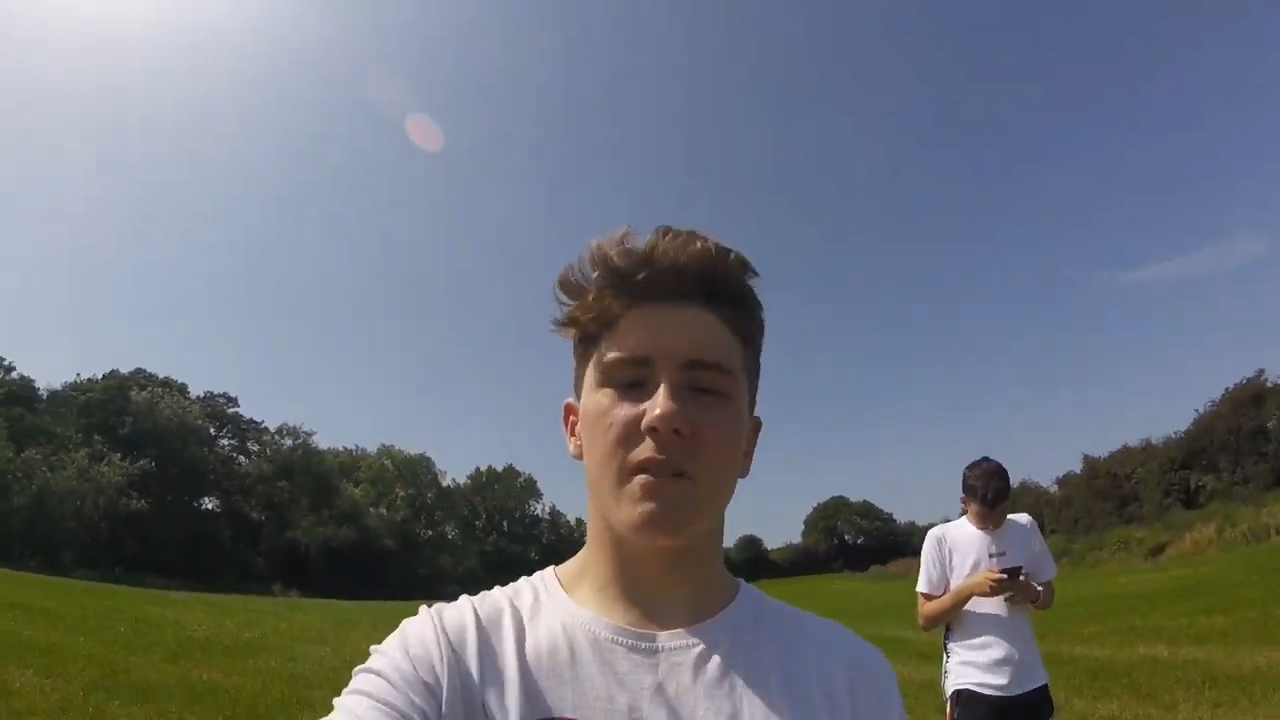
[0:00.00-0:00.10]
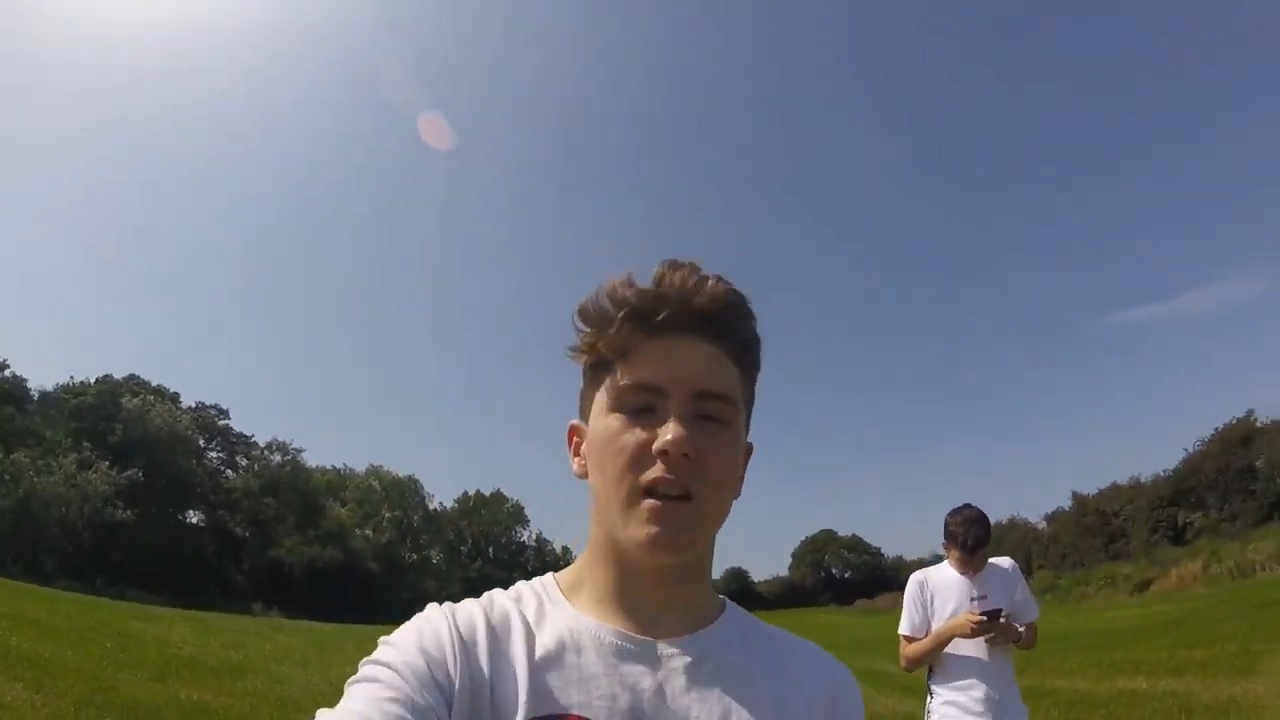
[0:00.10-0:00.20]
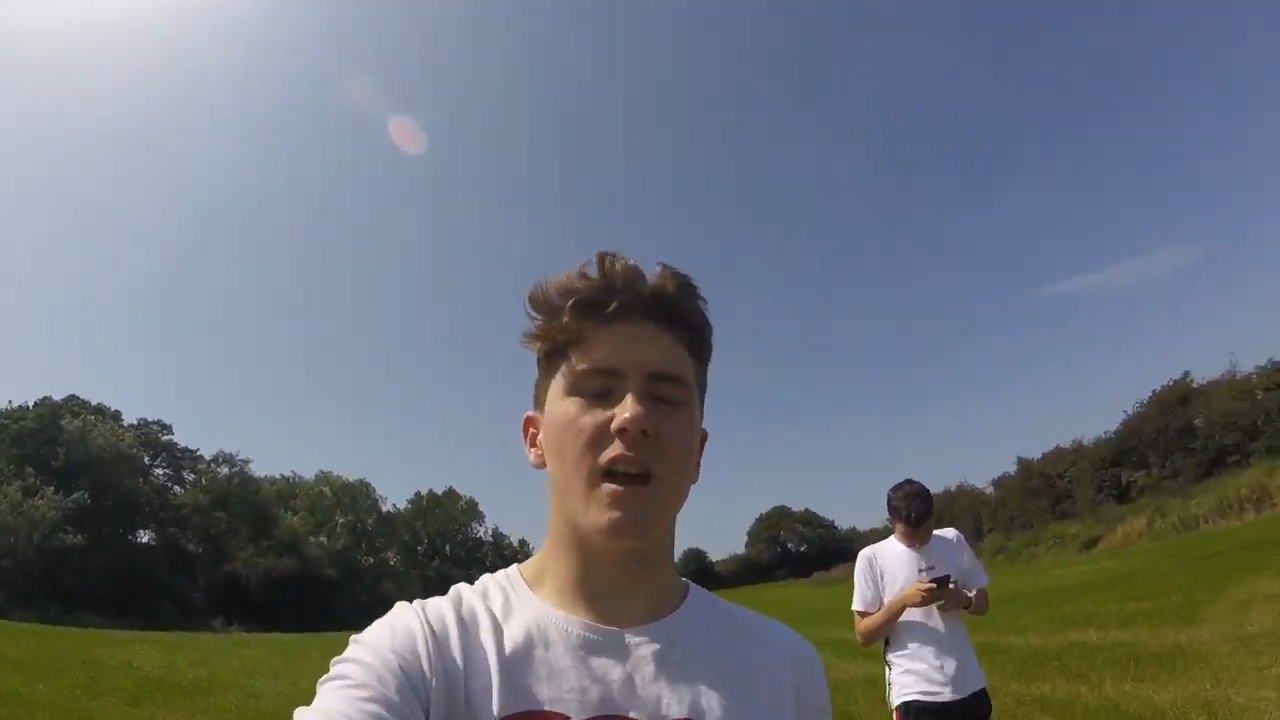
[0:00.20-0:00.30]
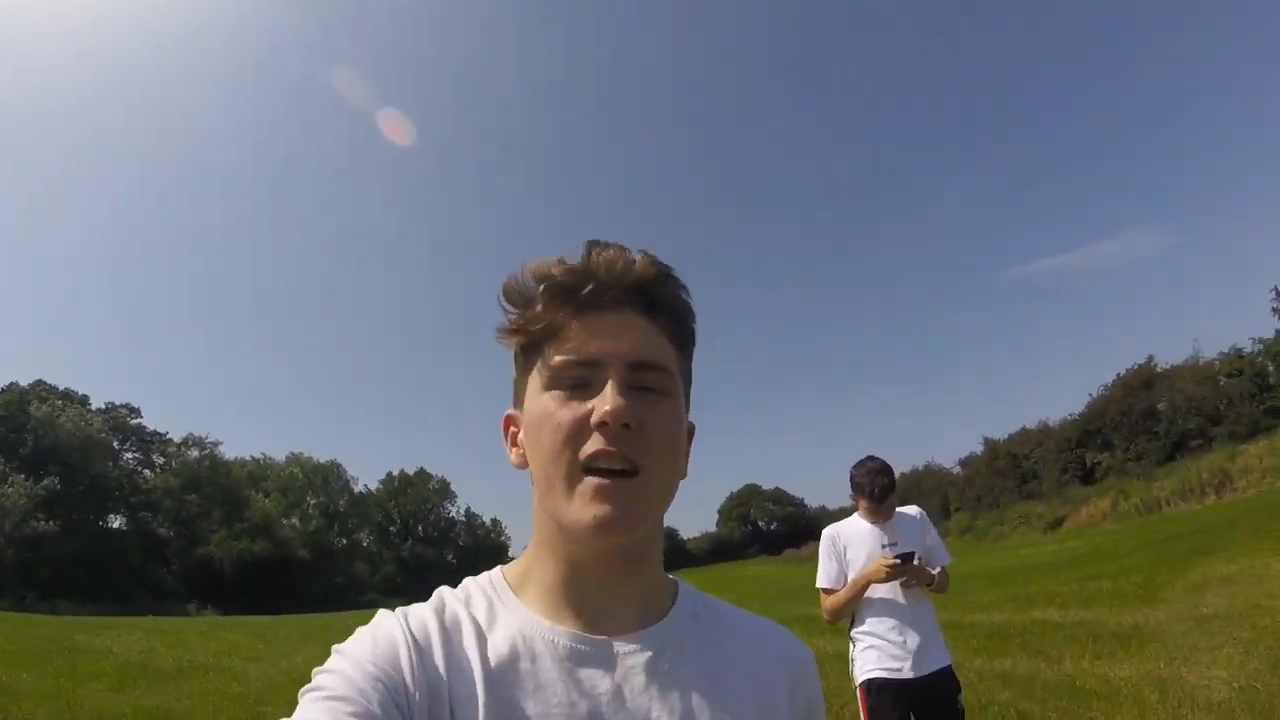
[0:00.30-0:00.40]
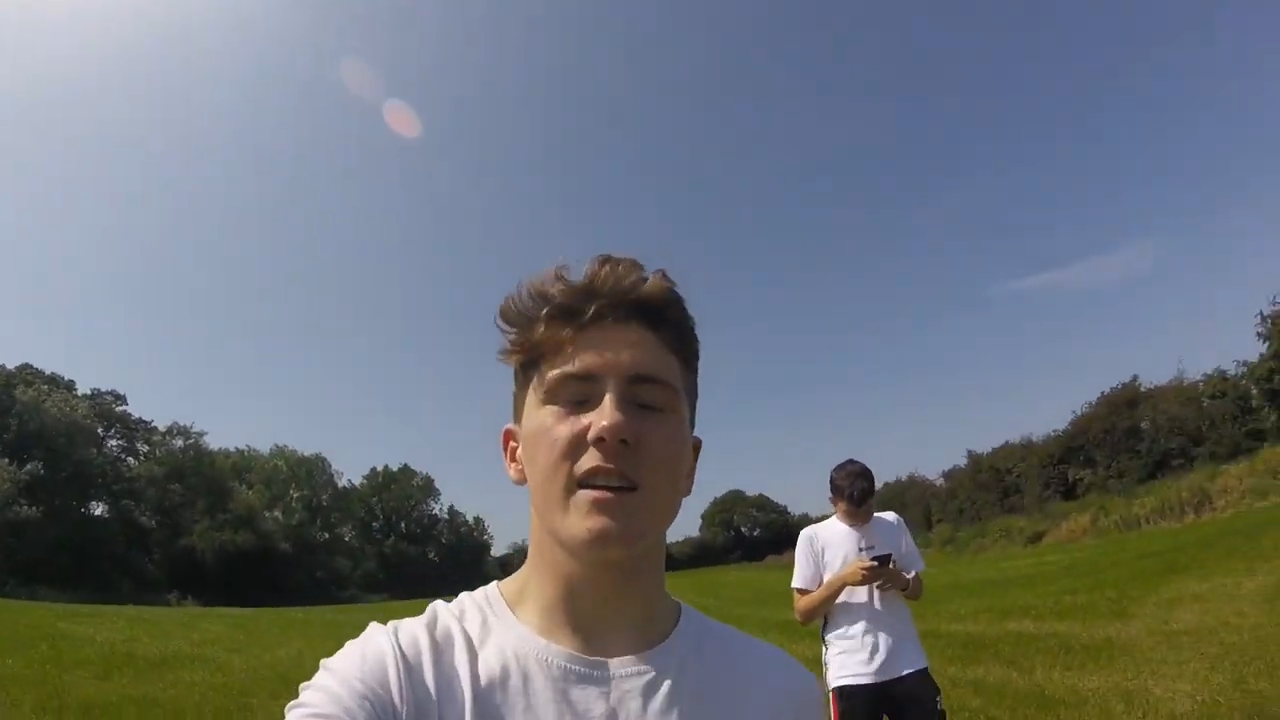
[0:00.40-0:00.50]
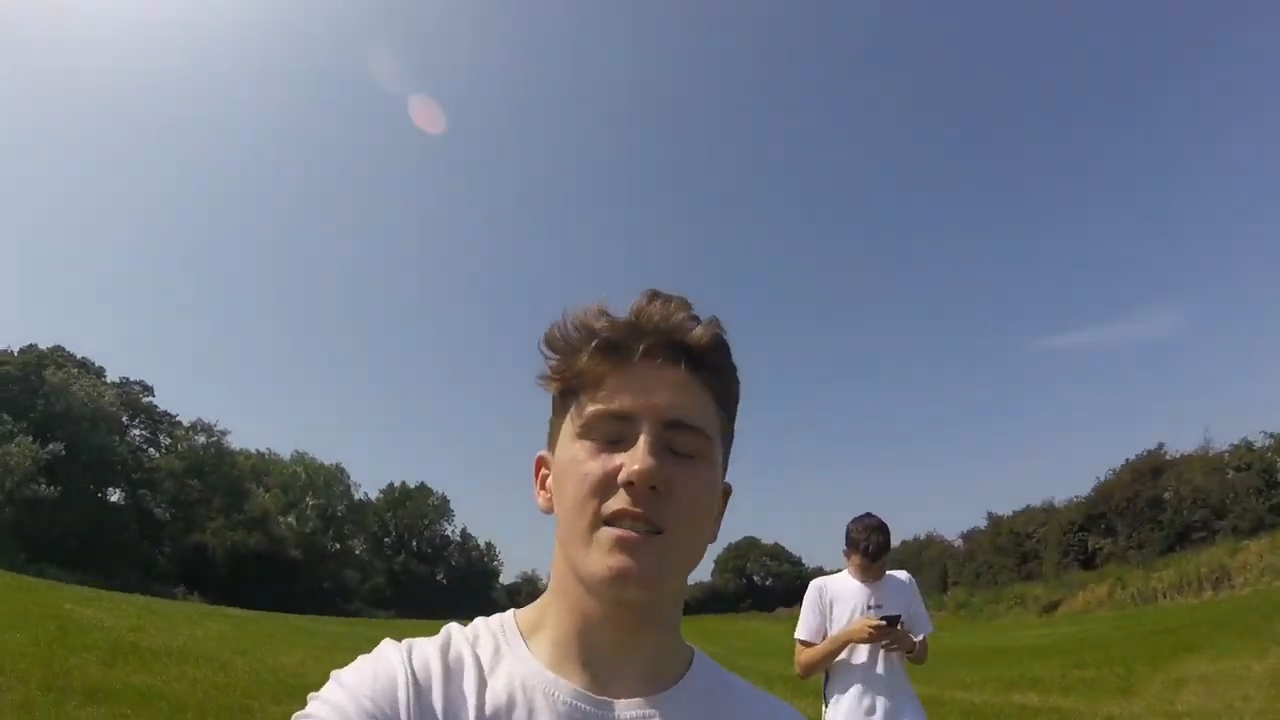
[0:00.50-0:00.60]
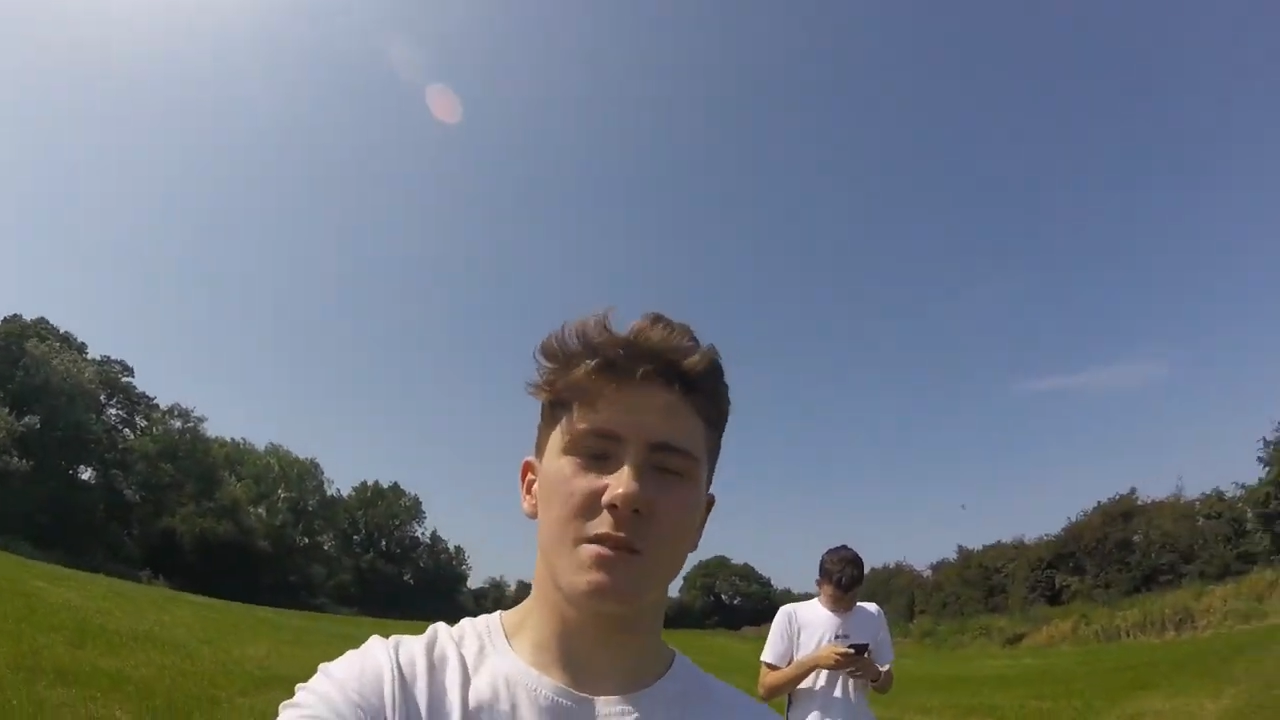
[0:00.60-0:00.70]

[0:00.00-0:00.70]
like,